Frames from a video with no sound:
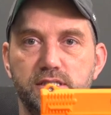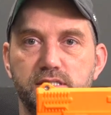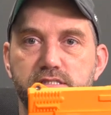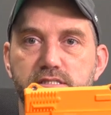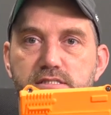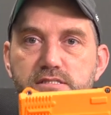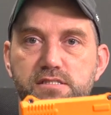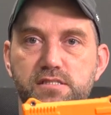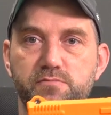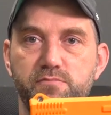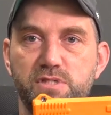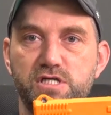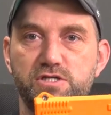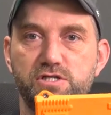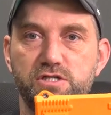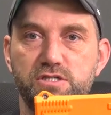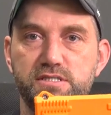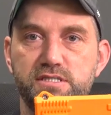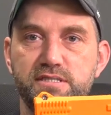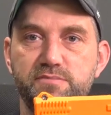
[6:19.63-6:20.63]
This is the
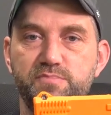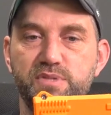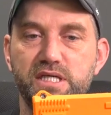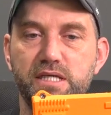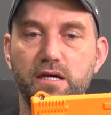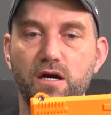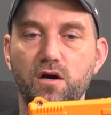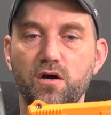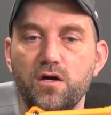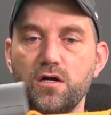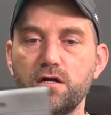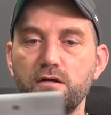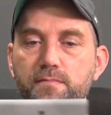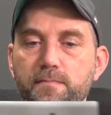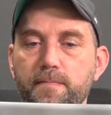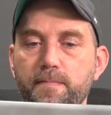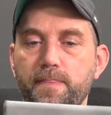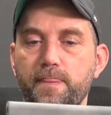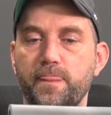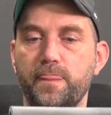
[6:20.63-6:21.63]
Mission TPR,
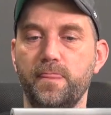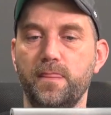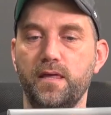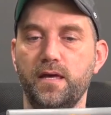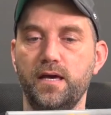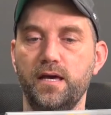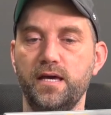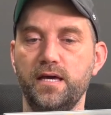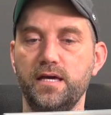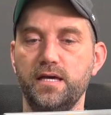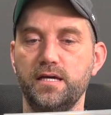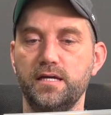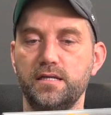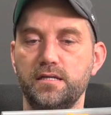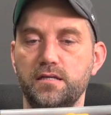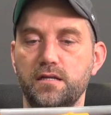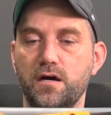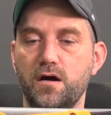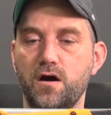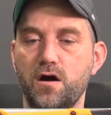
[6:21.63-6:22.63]

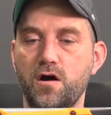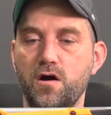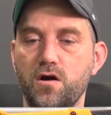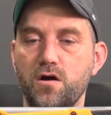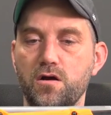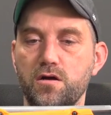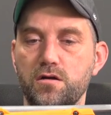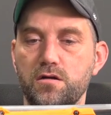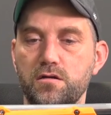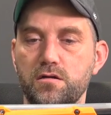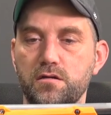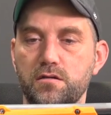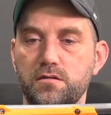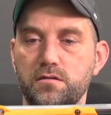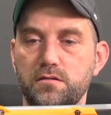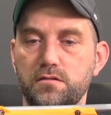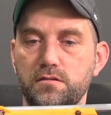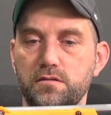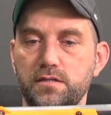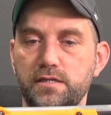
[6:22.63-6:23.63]
and our
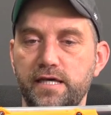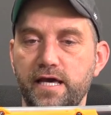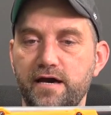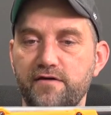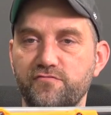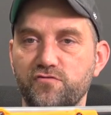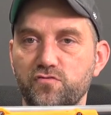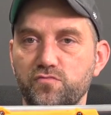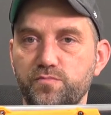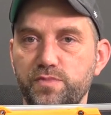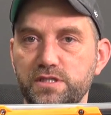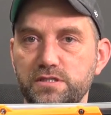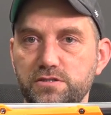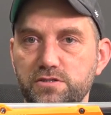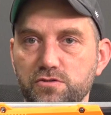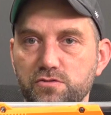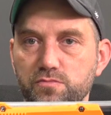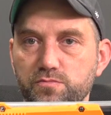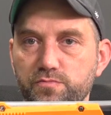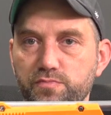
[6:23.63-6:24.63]
Gavle
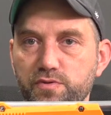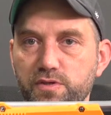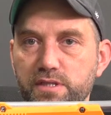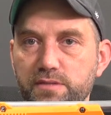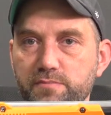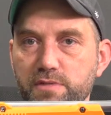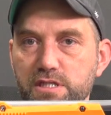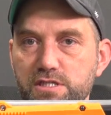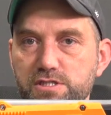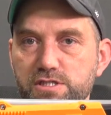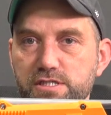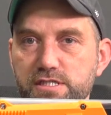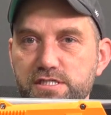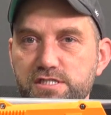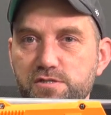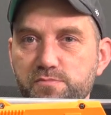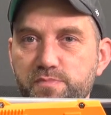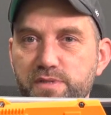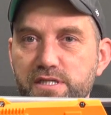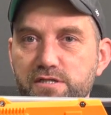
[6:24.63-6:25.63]
pistol pretty much
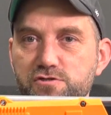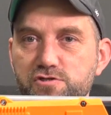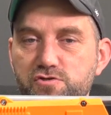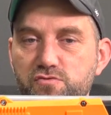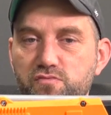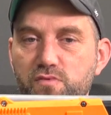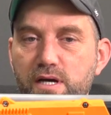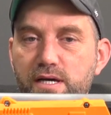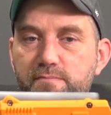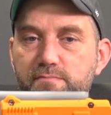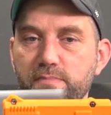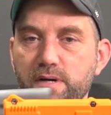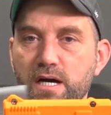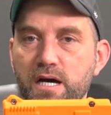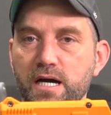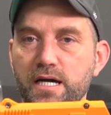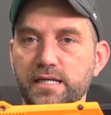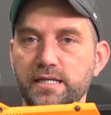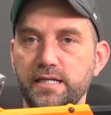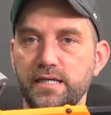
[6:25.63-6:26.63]
disappears right
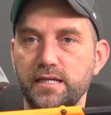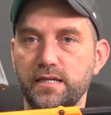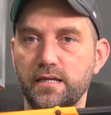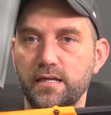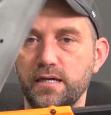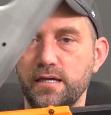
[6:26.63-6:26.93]
behind it.